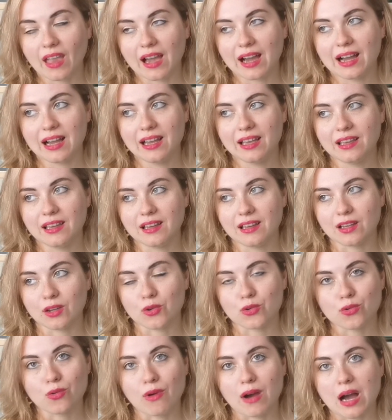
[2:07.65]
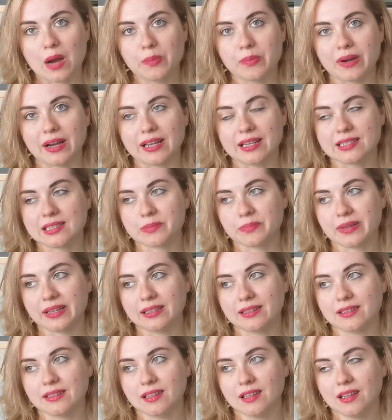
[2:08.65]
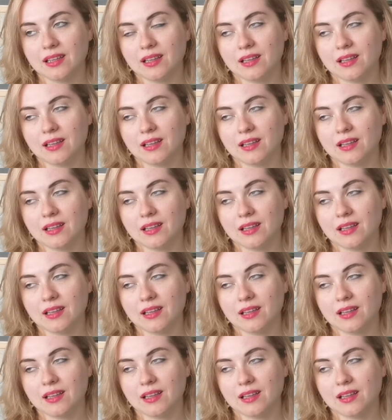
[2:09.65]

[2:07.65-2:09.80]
I grew up, I spent